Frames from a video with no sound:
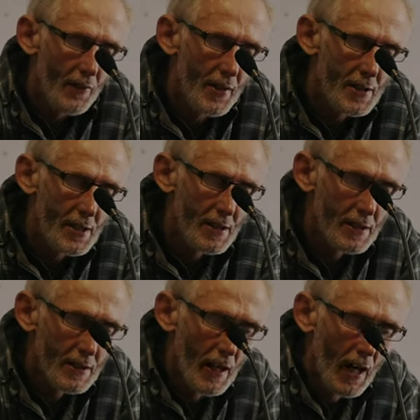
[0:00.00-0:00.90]
This is a
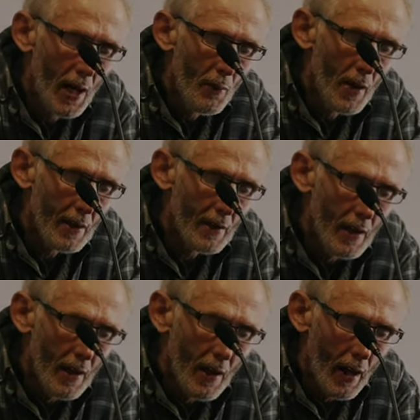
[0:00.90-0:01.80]
time when
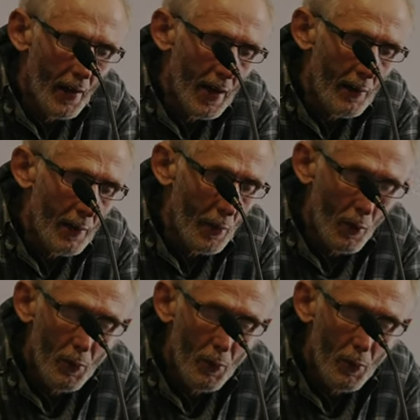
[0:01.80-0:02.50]
they were